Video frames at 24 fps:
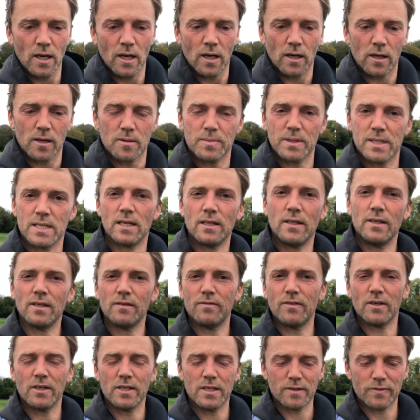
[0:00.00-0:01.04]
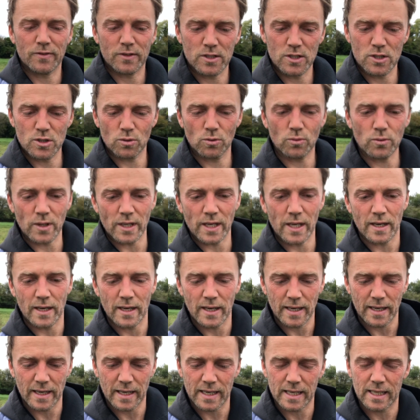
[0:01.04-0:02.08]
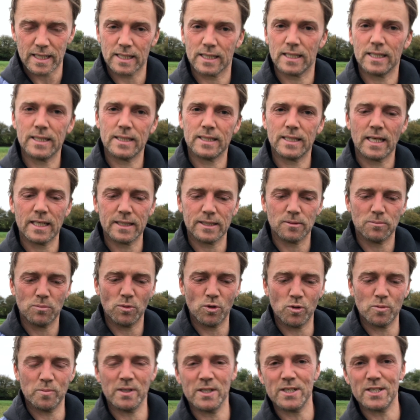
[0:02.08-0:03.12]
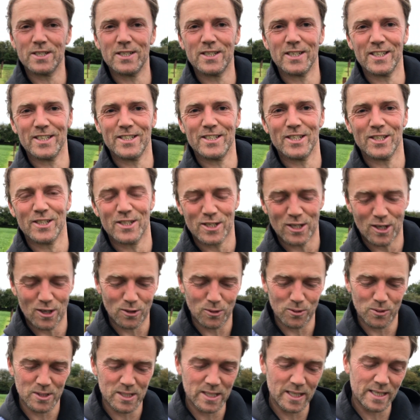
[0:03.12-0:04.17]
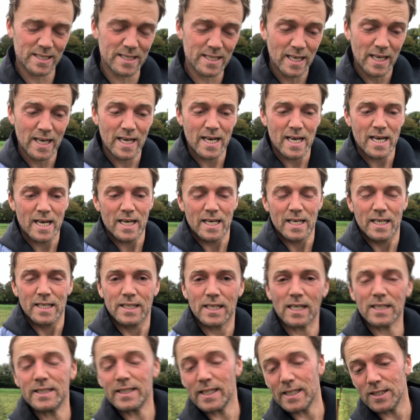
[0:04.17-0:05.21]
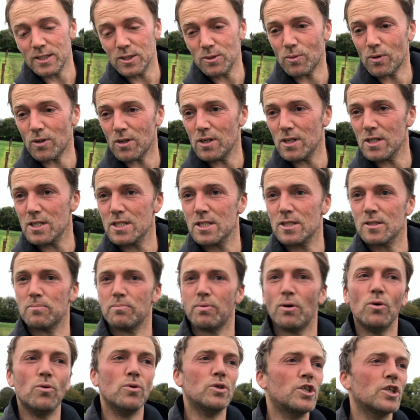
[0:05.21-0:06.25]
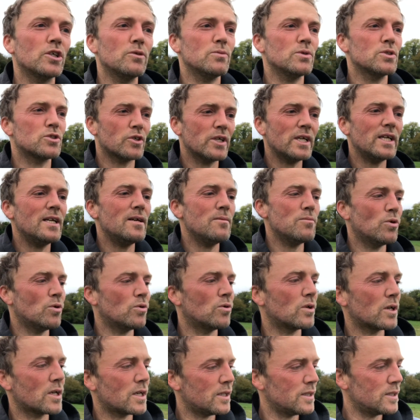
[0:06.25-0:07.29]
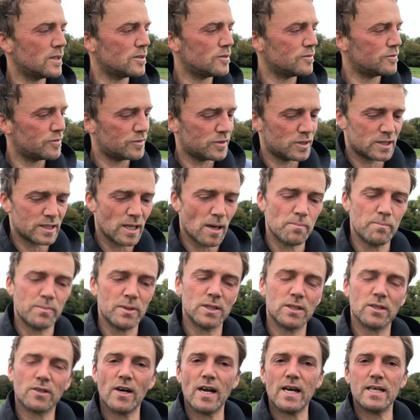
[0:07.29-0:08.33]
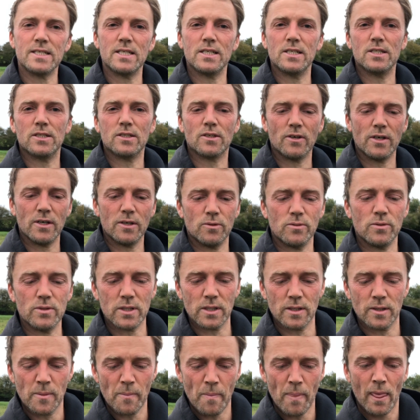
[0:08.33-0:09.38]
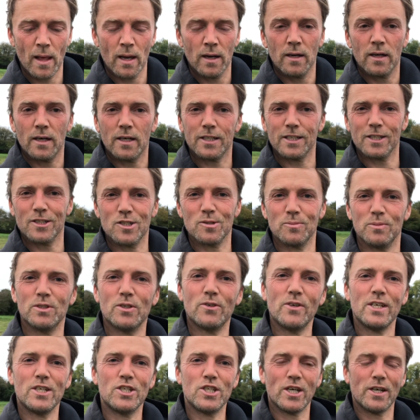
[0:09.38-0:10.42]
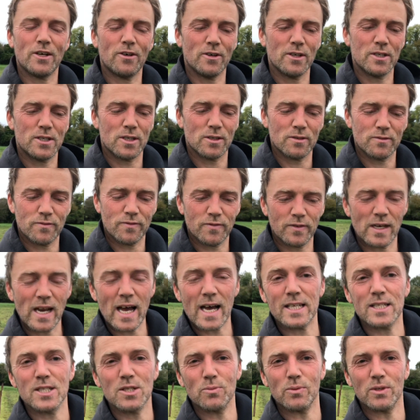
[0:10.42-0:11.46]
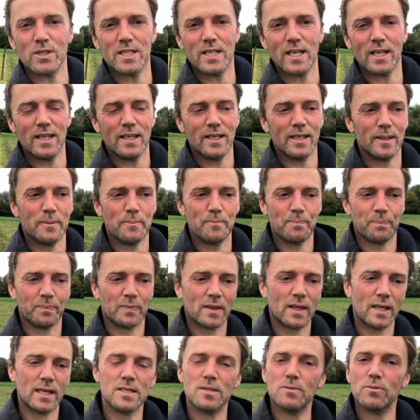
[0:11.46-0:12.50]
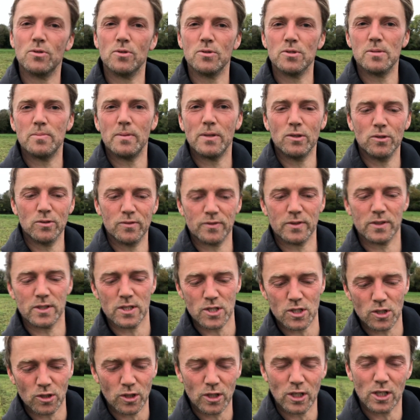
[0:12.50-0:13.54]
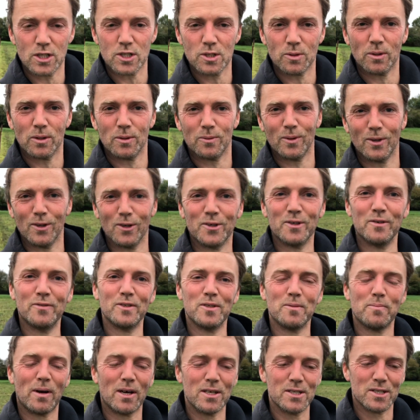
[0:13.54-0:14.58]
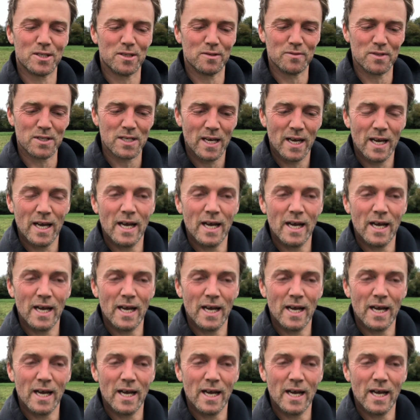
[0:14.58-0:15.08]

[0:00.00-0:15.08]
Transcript: I'd be telling you a very different story at the moment to close this. Not the end of the world. The poaching was really more kind of stamping the grass into the ground, and I think some of the regenerative lads would tell you that's supposed to be good for the soil. So we're looking for the positives.